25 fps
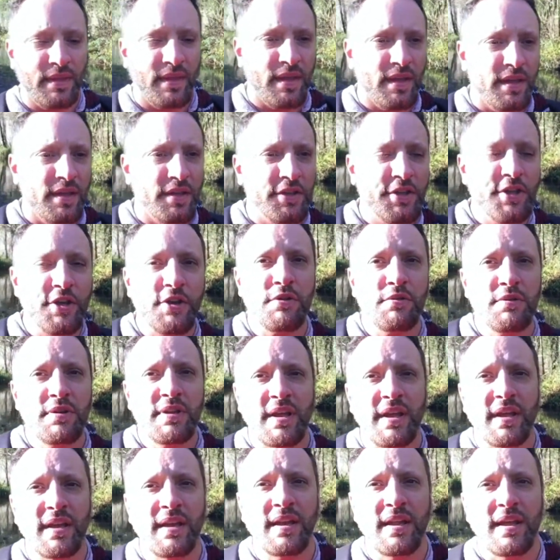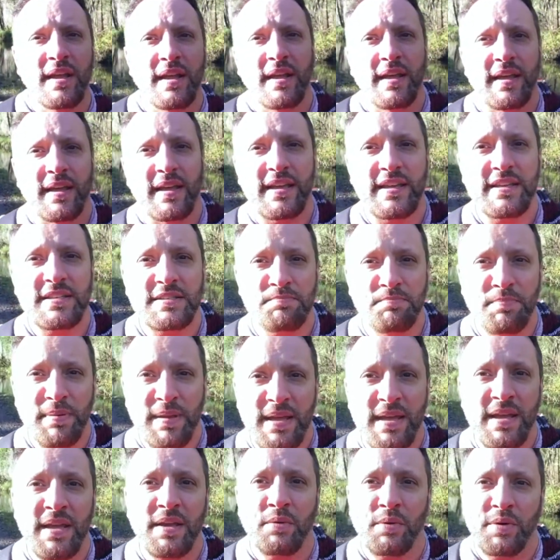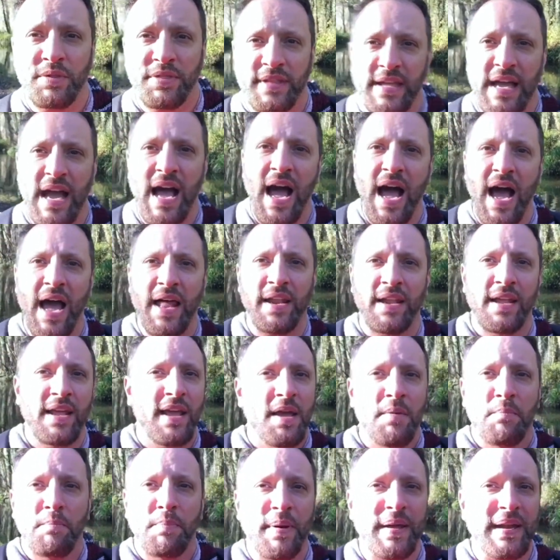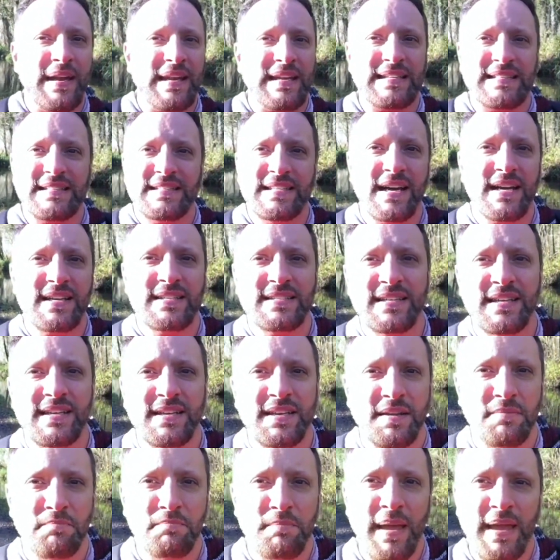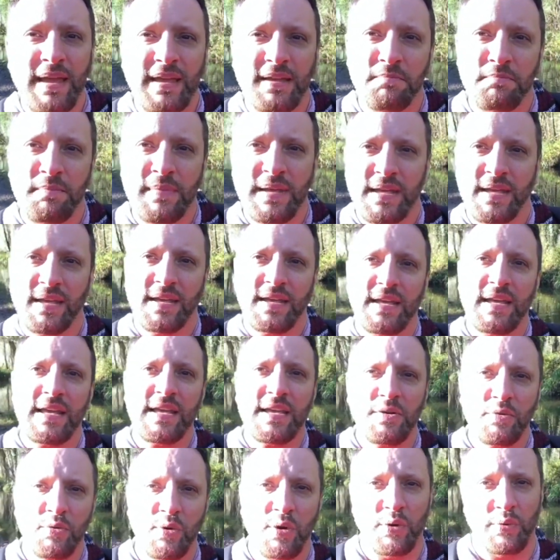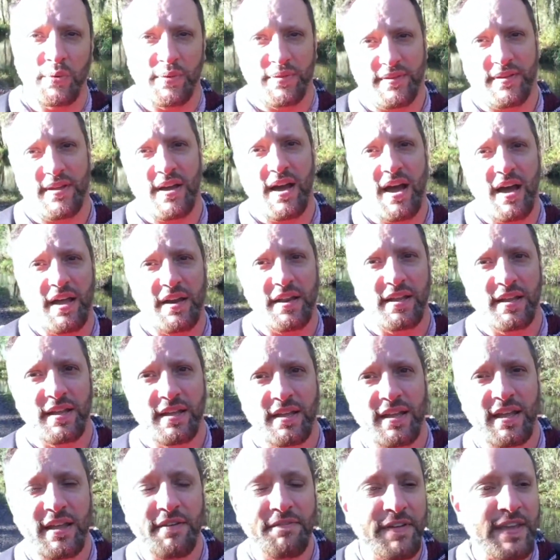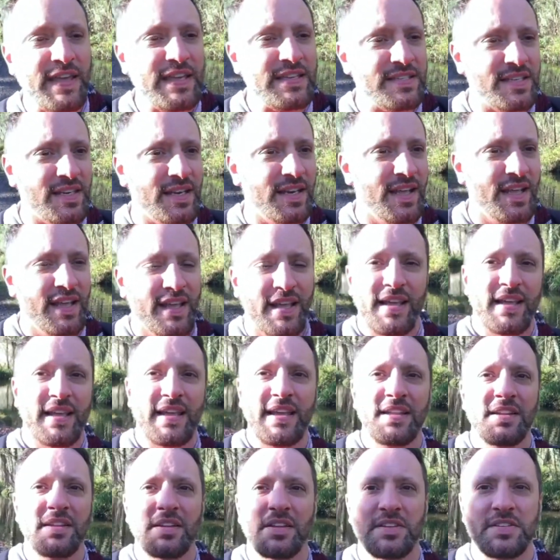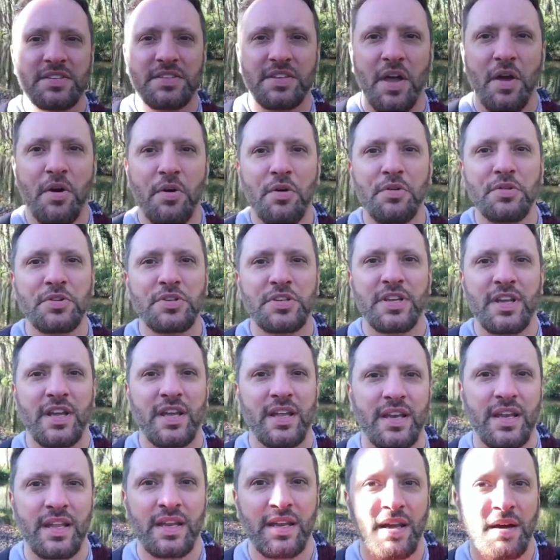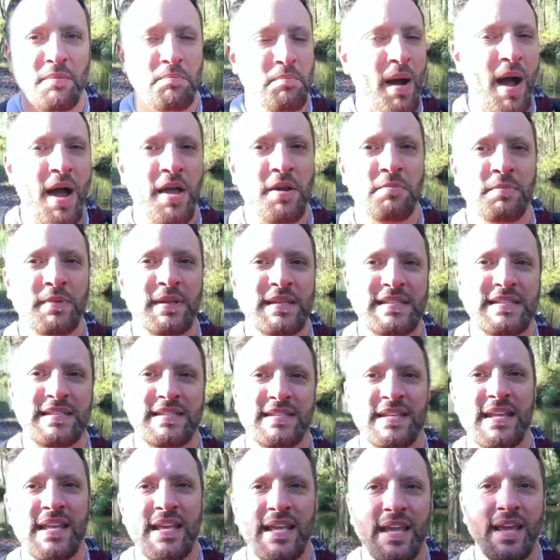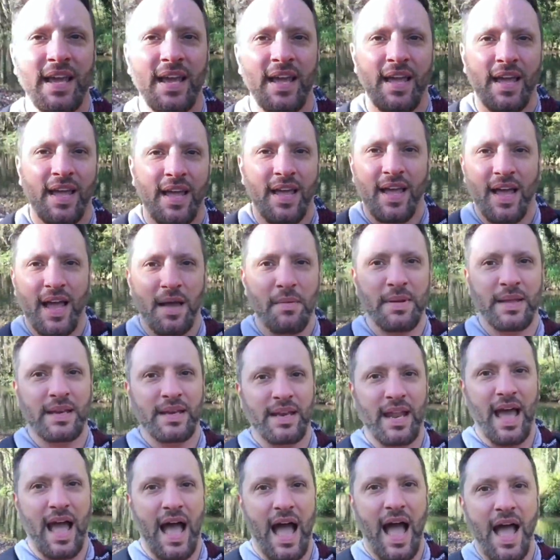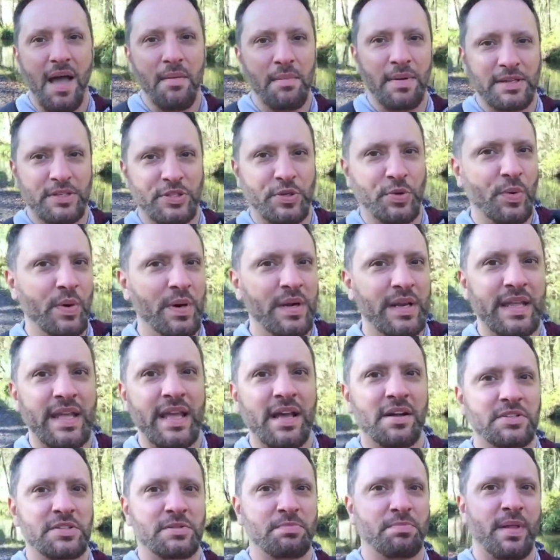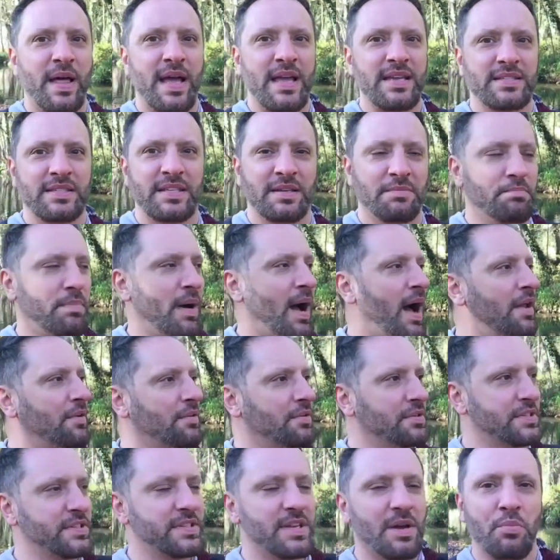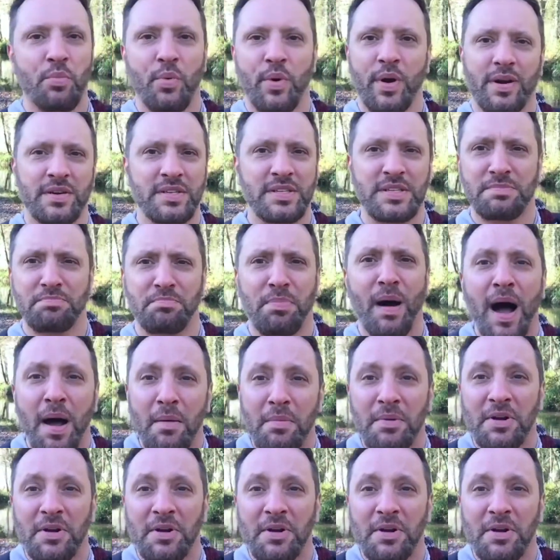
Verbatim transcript: Union is being with God, but it doesn't make me equal with God. If He's an endless ocean and a bottomless sea, I mean, I'm a 20 ounce plastic bottle somewhere just bobbing